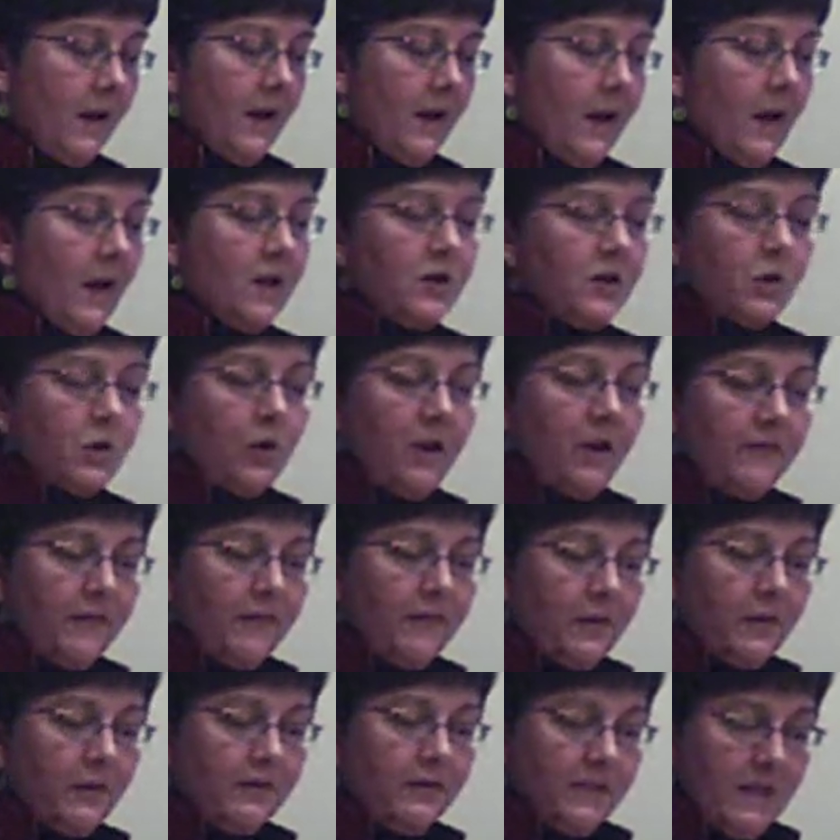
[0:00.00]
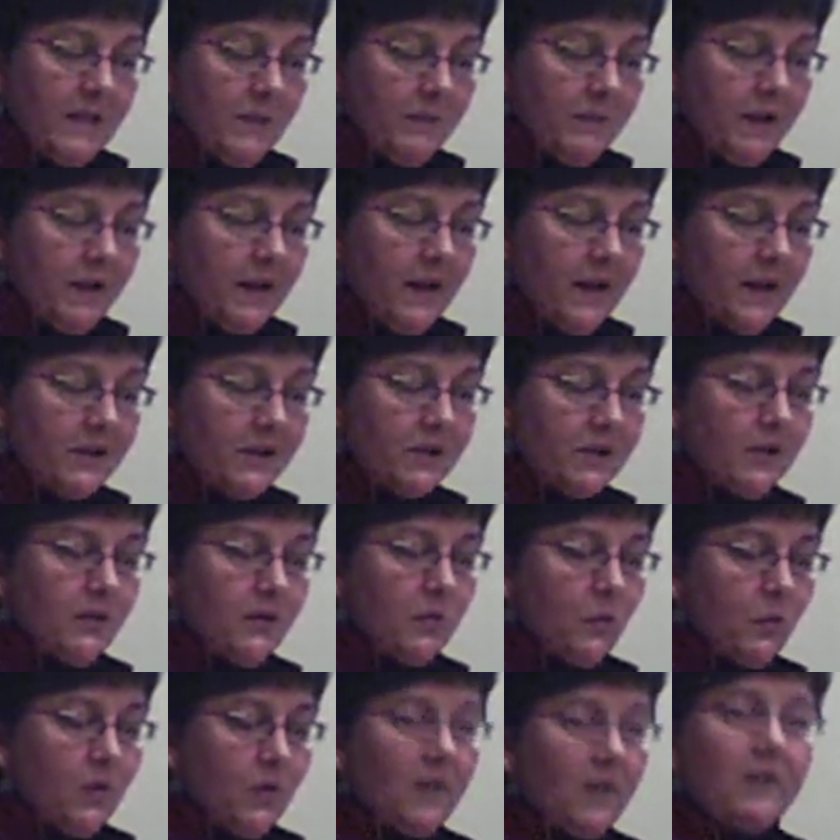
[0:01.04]
A joyful, deep connection
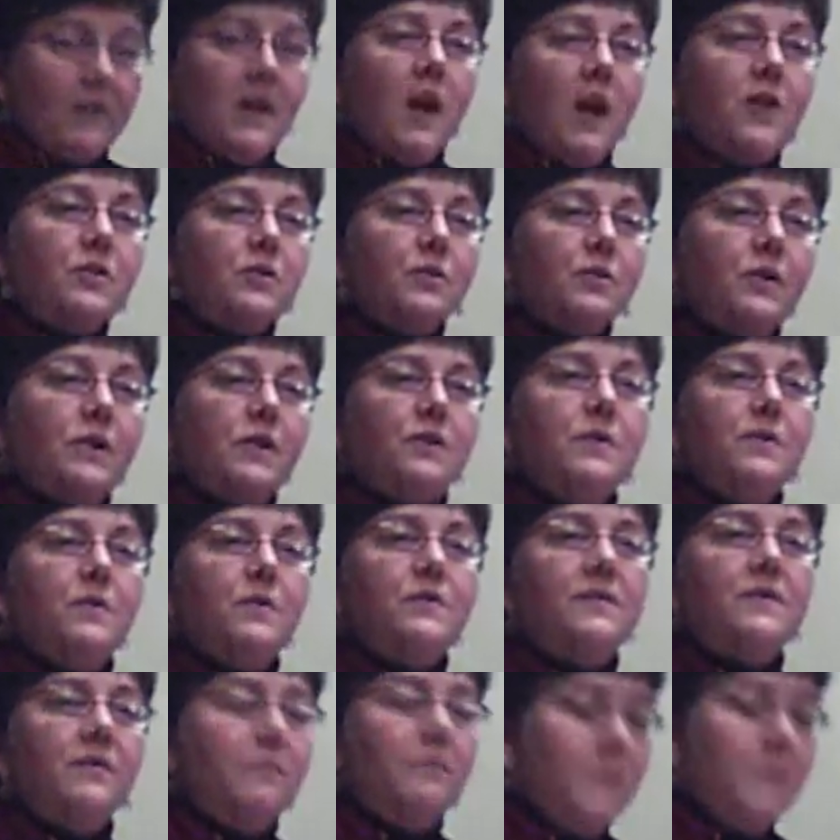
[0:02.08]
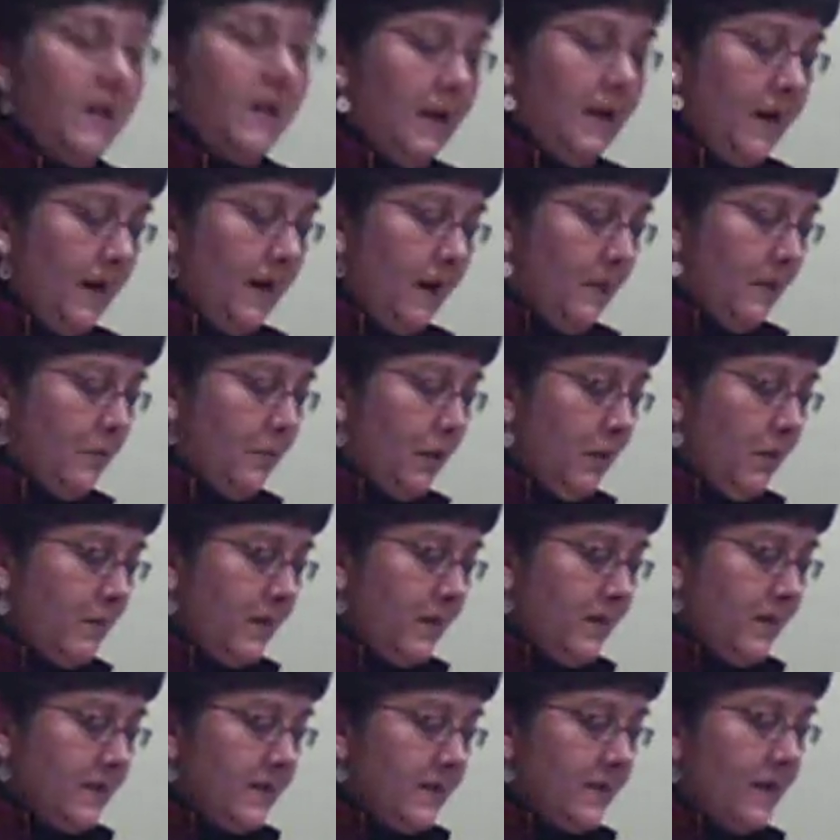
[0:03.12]
with larger issues of meaning and
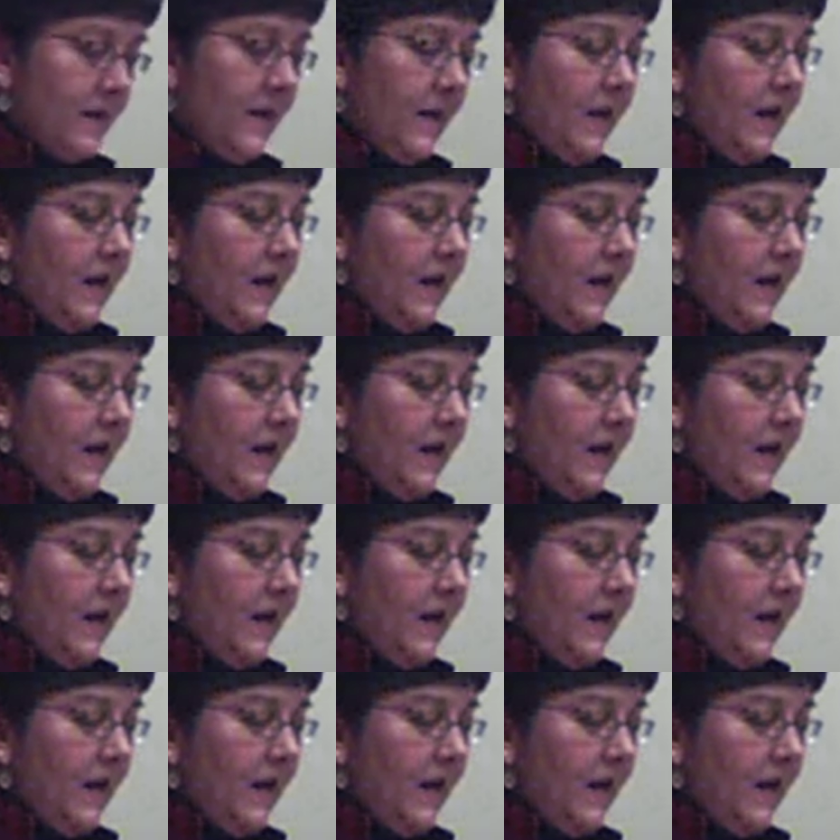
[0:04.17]
purpose,